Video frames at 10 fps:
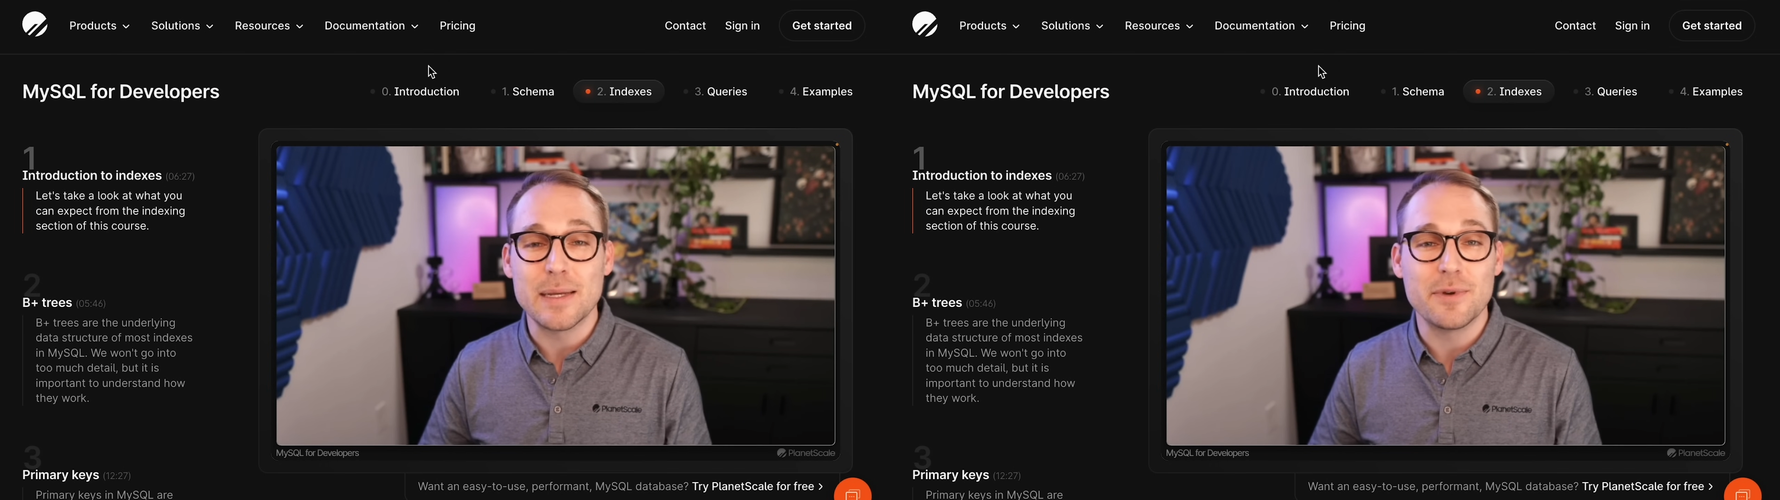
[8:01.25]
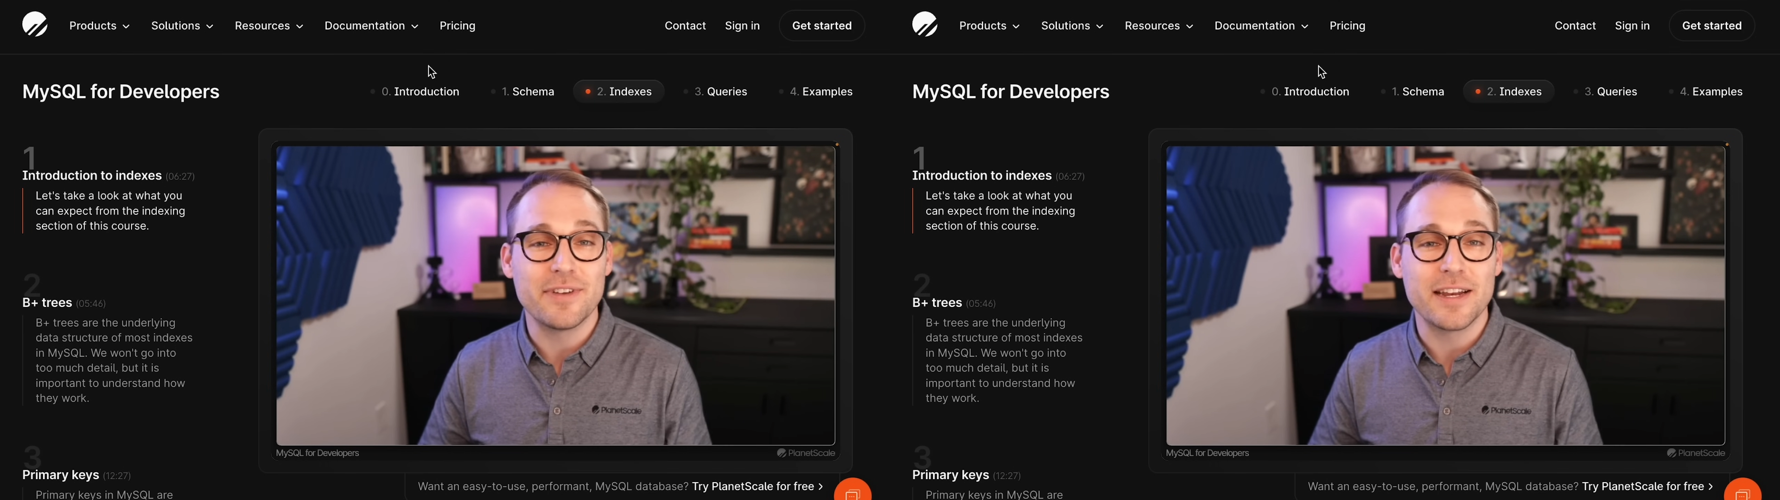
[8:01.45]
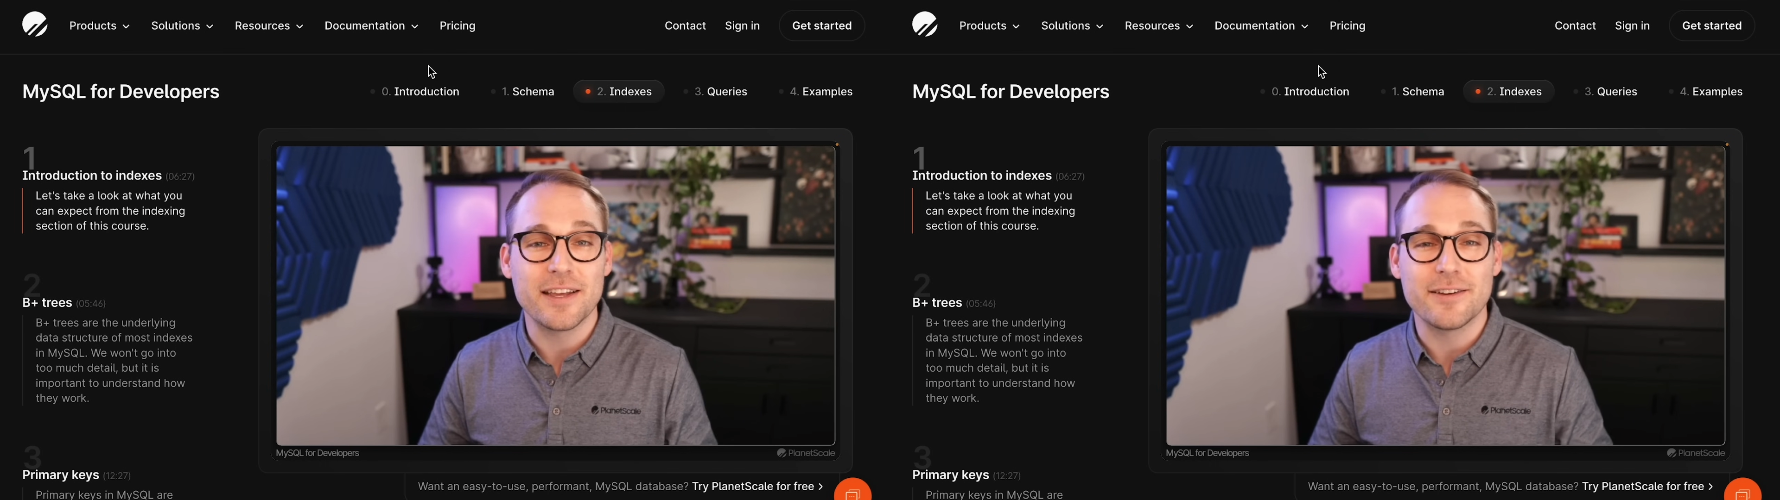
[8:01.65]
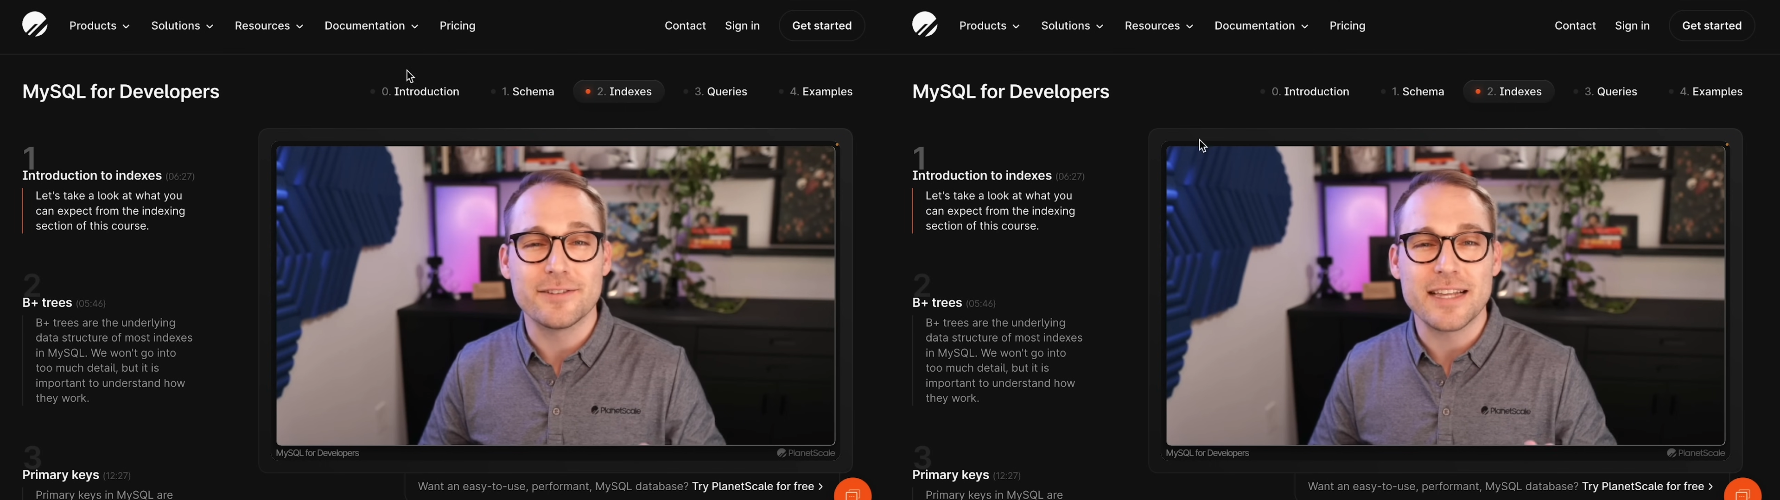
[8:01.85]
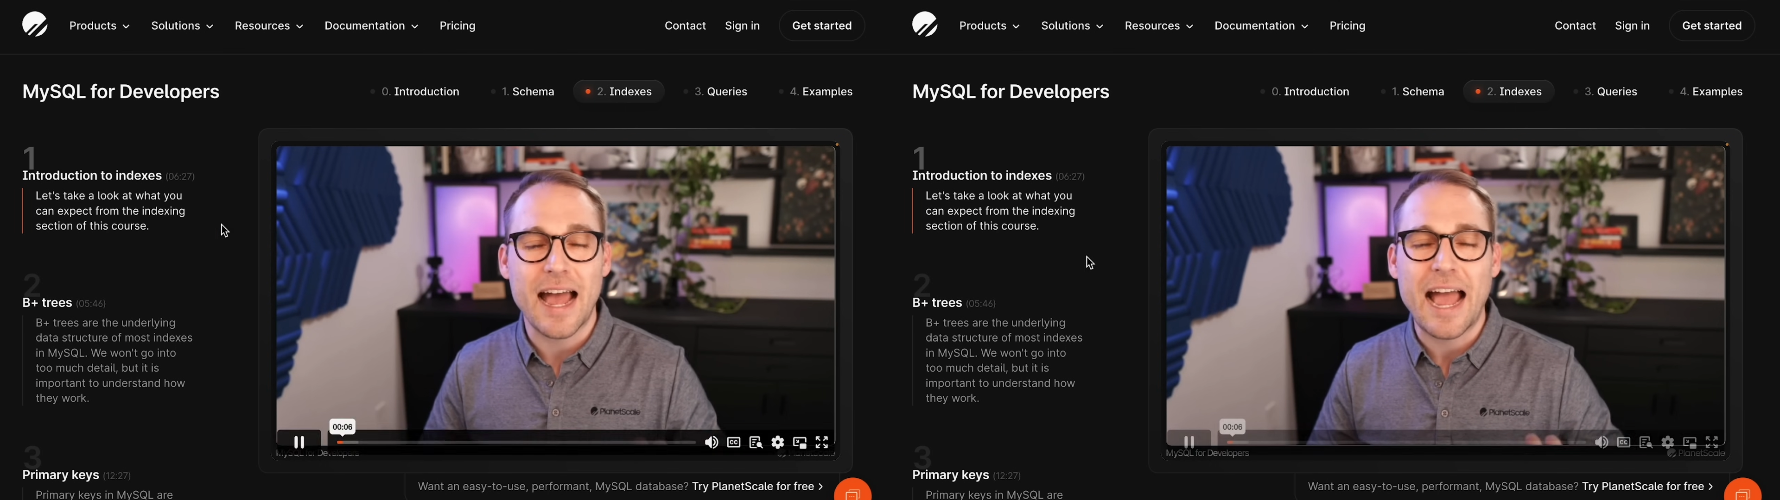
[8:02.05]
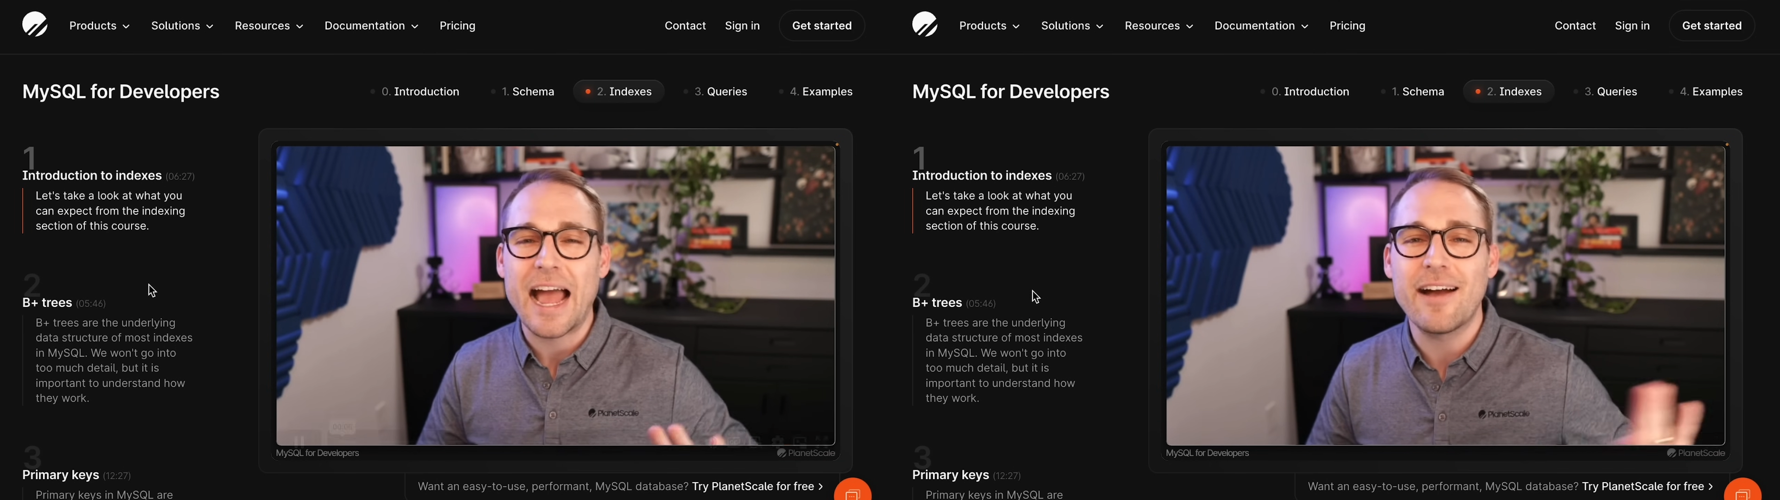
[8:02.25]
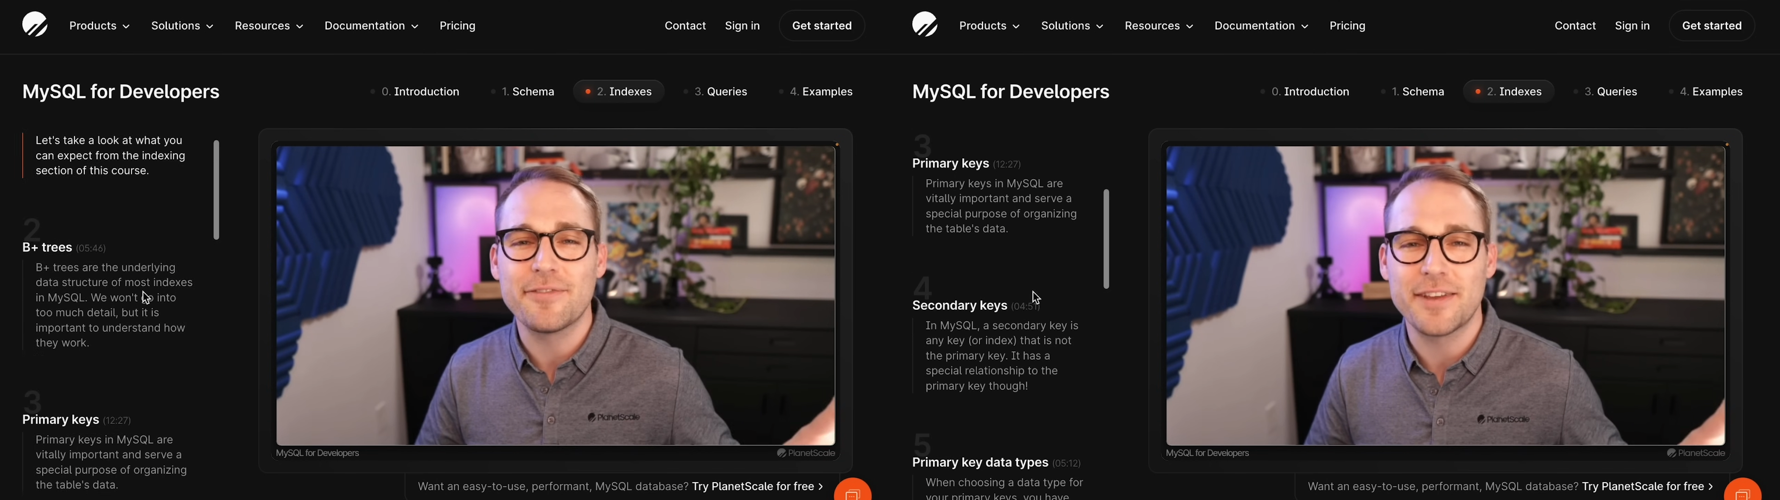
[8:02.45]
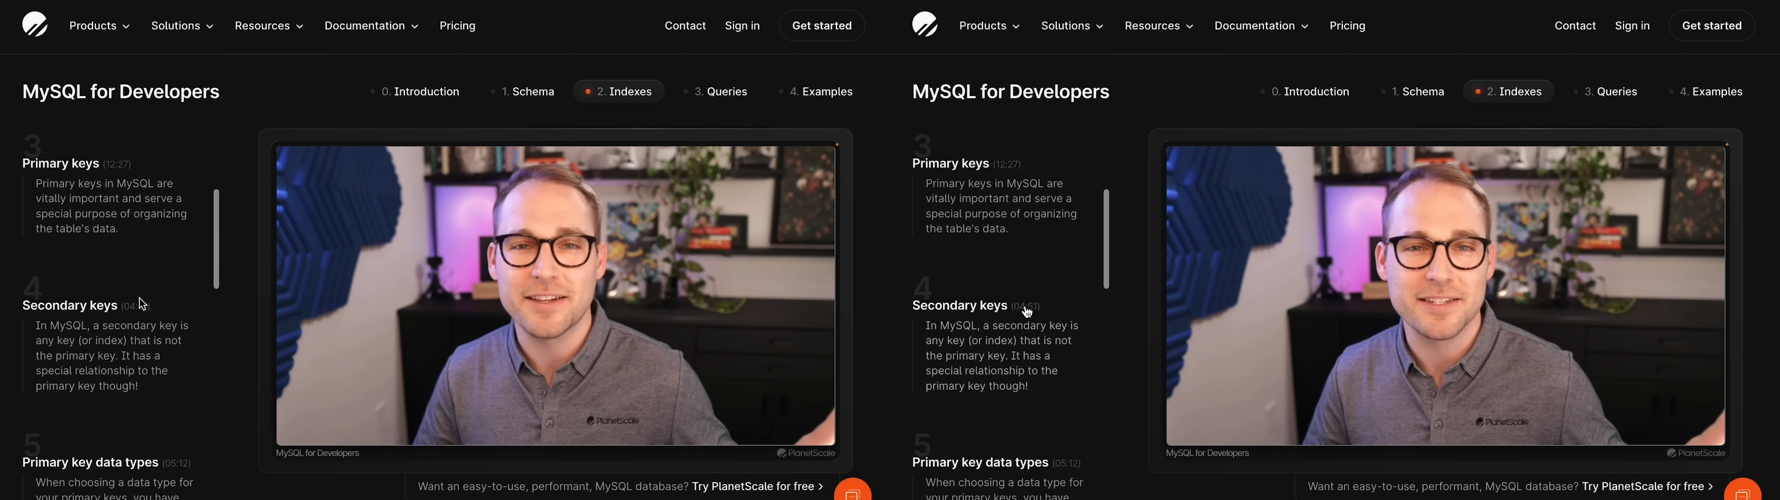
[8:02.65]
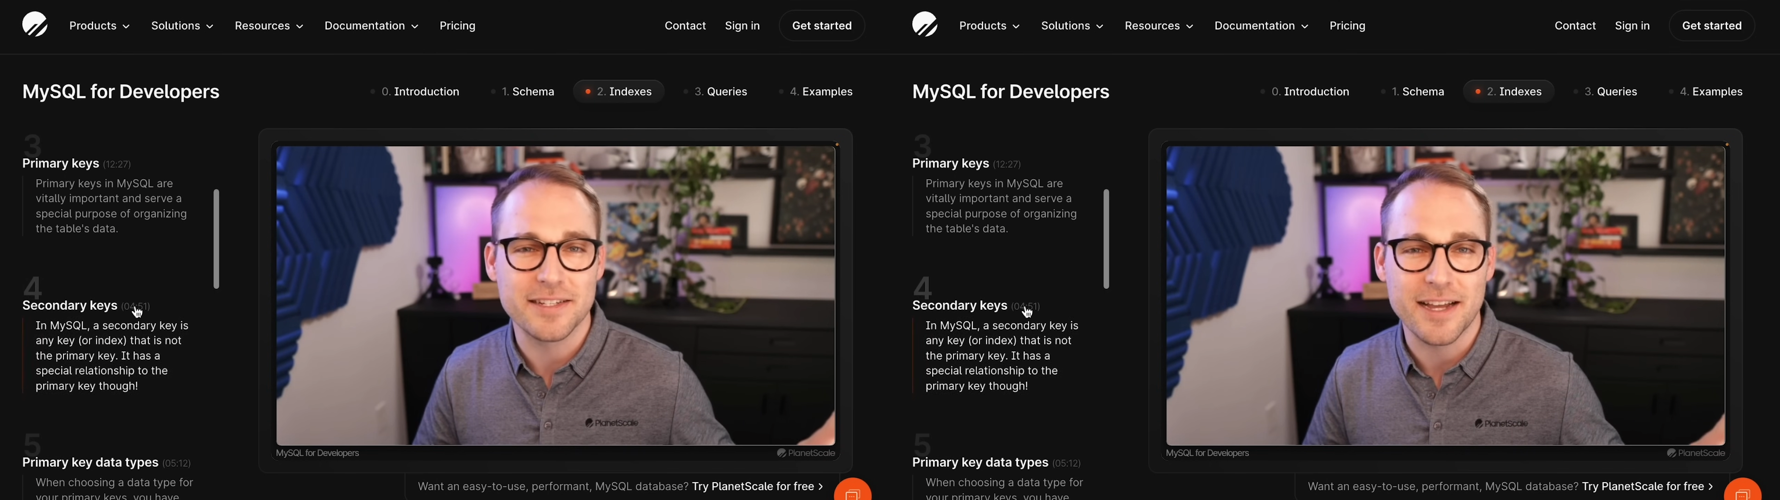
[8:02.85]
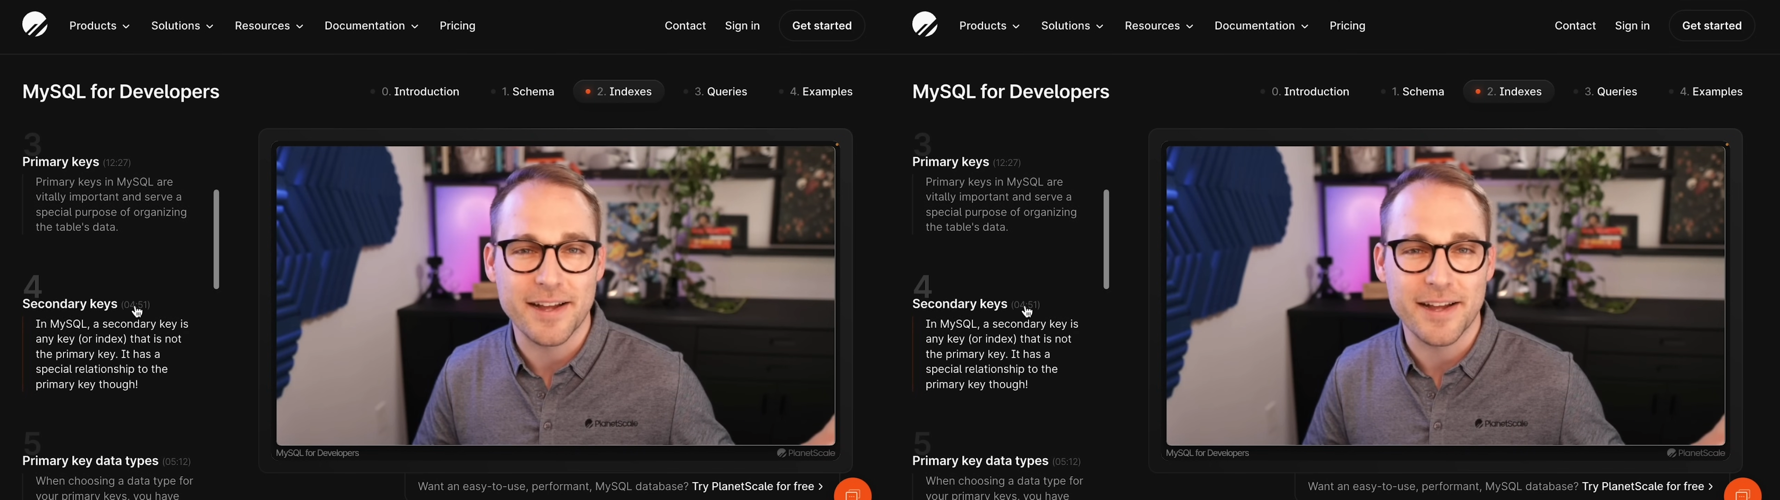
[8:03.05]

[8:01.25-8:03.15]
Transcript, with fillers: MySQL the entire time.